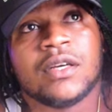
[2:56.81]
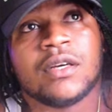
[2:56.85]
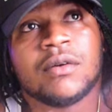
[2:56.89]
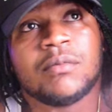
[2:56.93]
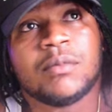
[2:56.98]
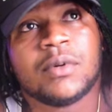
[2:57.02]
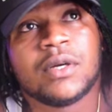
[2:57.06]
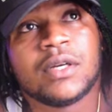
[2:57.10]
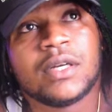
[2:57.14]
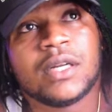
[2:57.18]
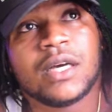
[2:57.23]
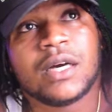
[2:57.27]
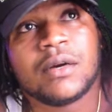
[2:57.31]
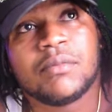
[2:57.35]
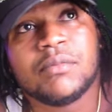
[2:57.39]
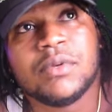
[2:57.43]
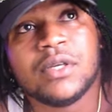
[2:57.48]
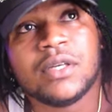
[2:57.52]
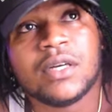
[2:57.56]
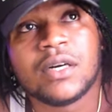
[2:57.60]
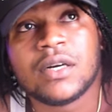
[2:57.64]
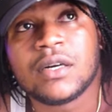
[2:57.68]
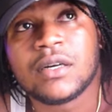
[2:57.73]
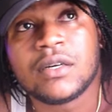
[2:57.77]
Man they are
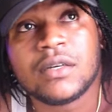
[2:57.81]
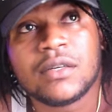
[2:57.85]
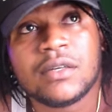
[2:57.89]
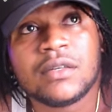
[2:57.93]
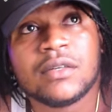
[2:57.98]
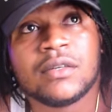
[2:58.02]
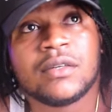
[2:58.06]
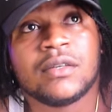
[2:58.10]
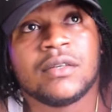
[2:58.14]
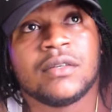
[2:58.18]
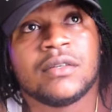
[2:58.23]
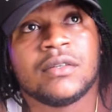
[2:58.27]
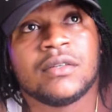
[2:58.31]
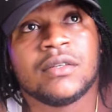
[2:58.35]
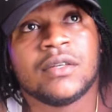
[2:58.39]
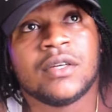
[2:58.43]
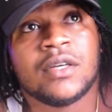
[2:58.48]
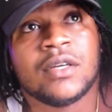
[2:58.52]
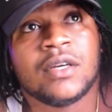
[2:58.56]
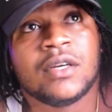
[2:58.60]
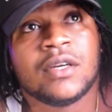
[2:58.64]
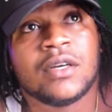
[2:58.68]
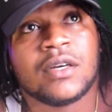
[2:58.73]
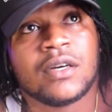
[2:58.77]
bigger
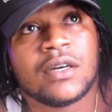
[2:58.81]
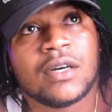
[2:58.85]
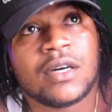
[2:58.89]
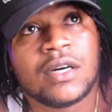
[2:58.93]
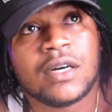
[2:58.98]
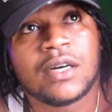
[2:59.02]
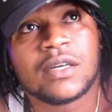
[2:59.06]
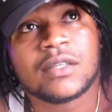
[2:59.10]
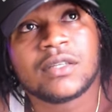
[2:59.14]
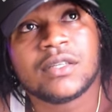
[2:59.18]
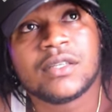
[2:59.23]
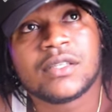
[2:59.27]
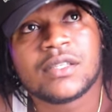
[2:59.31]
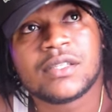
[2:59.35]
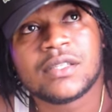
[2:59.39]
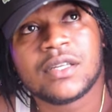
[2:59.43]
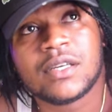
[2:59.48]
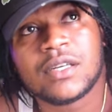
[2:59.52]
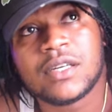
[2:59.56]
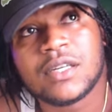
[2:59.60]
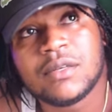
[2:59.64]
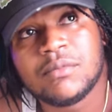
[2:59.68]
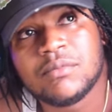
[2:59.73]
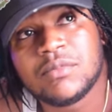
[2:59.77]
artists
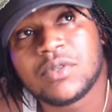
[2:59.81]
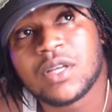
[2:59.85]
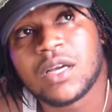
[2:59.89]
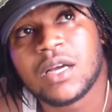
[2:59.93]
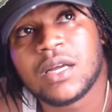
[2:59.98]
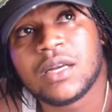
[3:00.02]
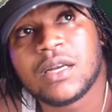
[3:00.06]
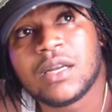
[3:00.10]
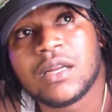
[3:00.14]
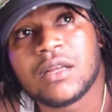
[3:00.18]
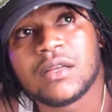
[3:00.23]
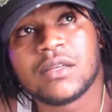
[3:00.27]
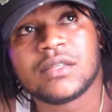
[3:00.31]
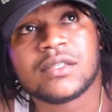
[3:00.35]
now them time the